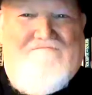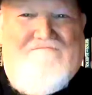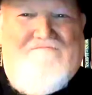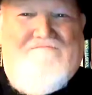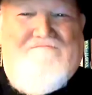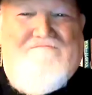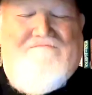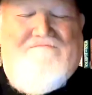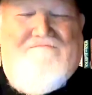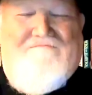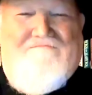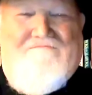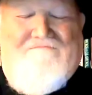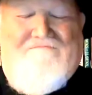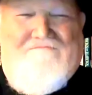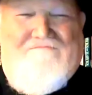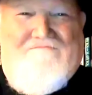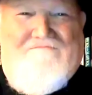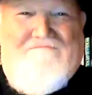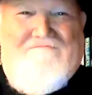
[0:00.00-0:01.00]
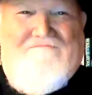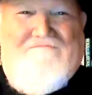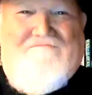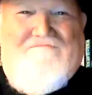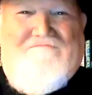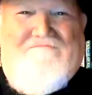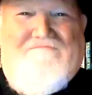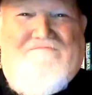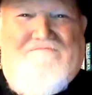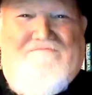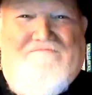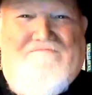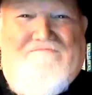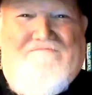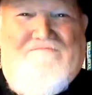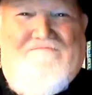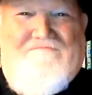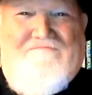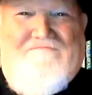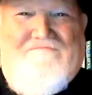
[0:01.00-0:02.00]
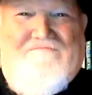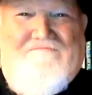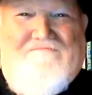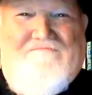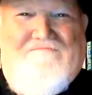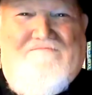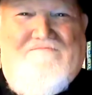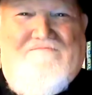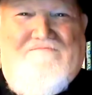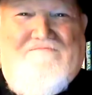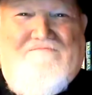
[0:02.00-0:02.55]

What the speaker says: was a pastor, and